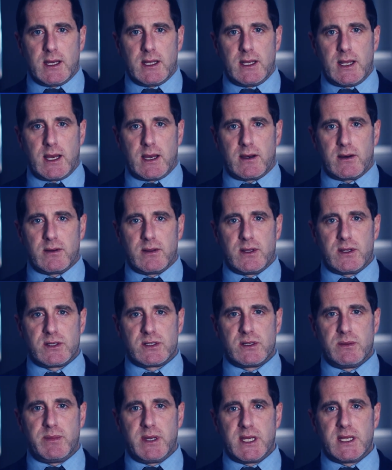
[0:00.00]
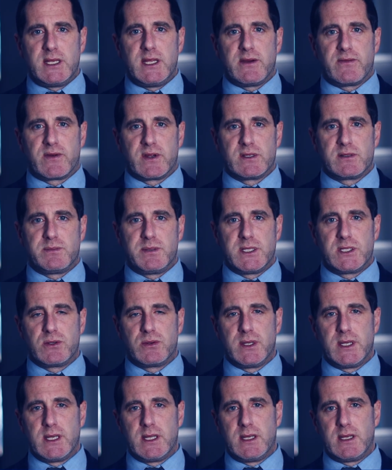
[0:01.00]
Now, there's a big difference
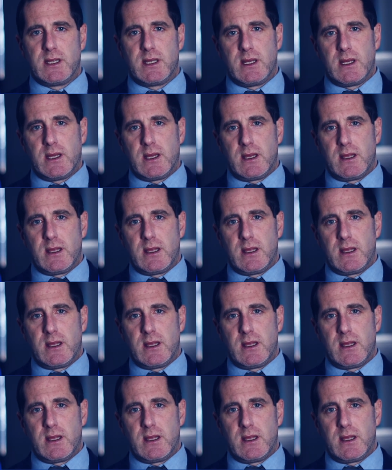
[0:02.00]
between